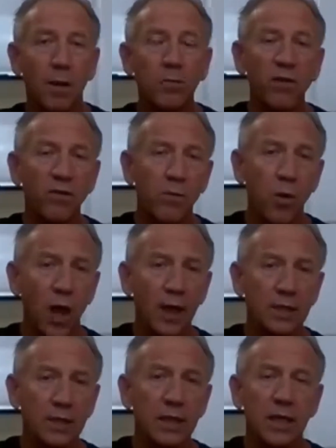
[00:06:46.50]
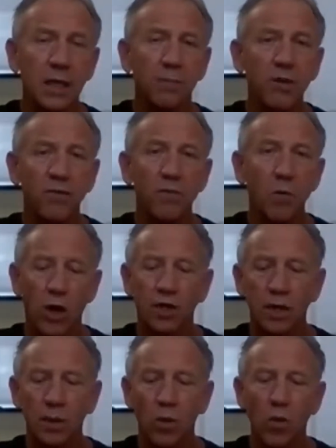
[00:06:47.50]
proven product in a proven
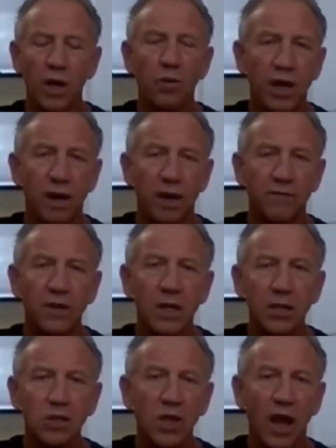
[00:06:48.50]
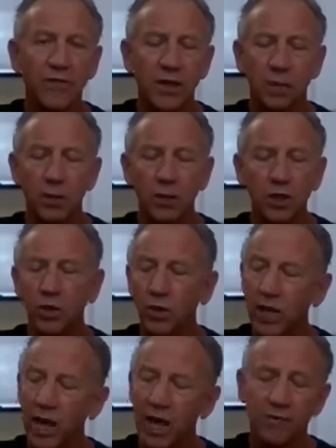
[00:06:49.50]
market, number 1. We have traffic, number 2.
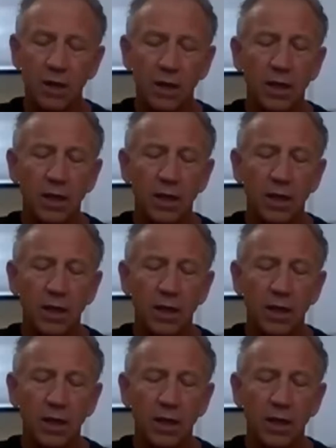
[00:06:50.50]
We have